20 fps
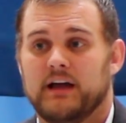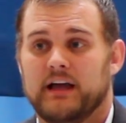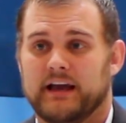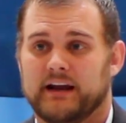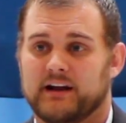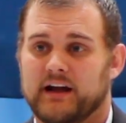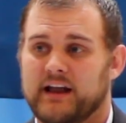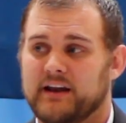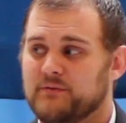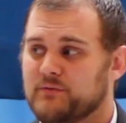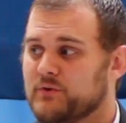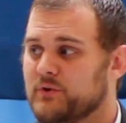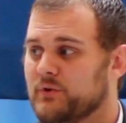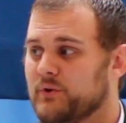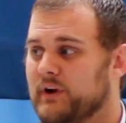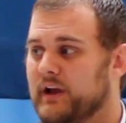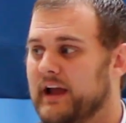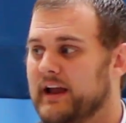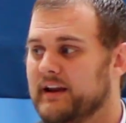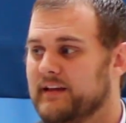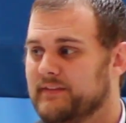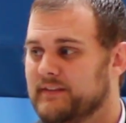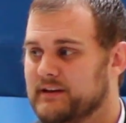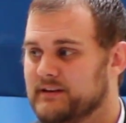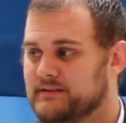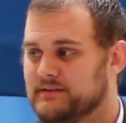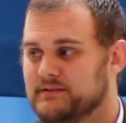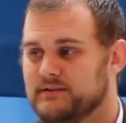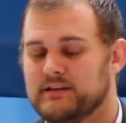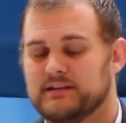it kind of created
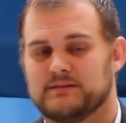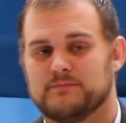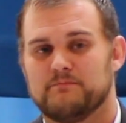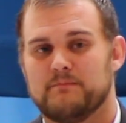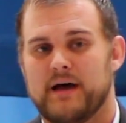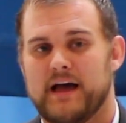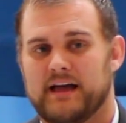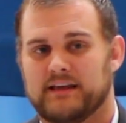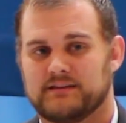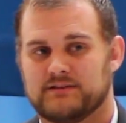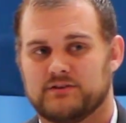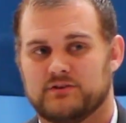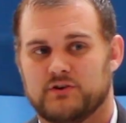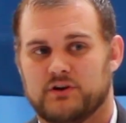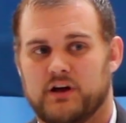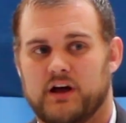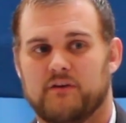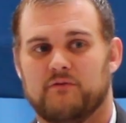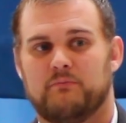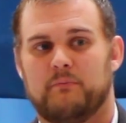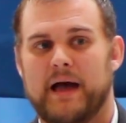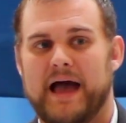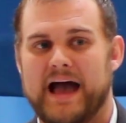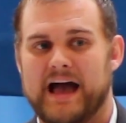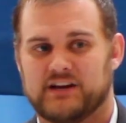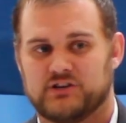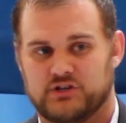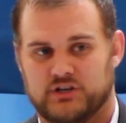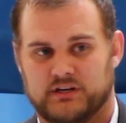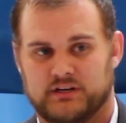this, this mesh of
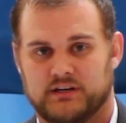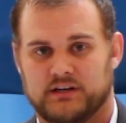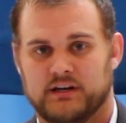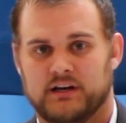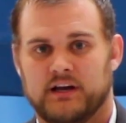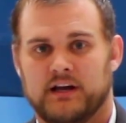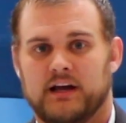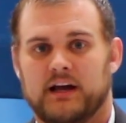passion